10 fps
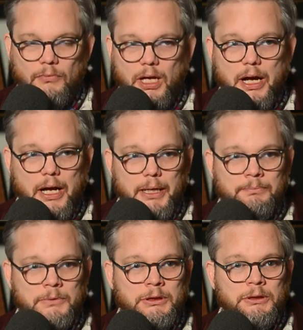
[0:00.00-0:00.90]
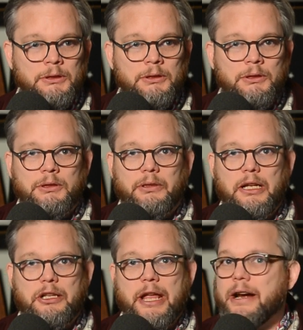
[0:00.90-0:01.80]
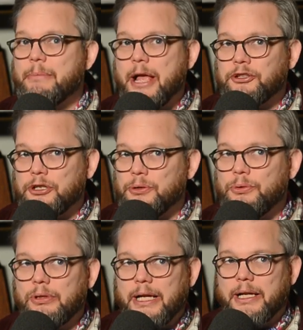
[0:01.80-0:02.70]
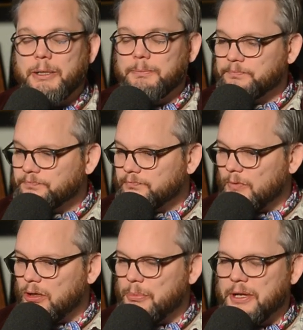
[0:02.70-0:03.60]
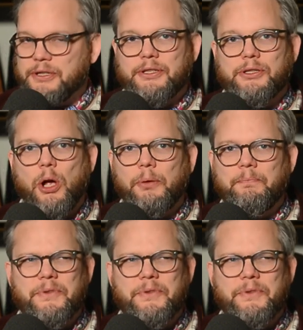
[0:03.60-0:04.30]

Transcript: um, like a caramel chew, like a little bit of salt.